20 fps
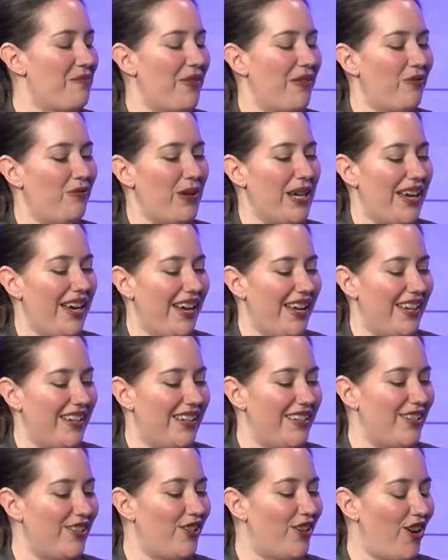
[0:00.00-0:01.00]
We
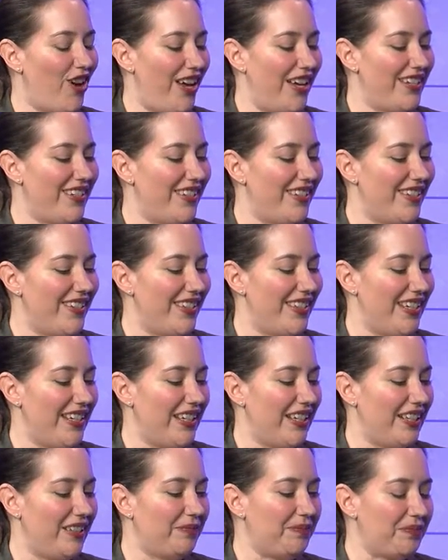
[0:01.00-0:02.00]
had gone to
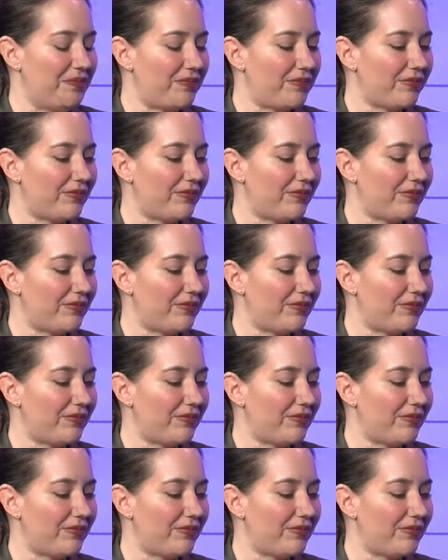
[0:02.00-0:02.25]
see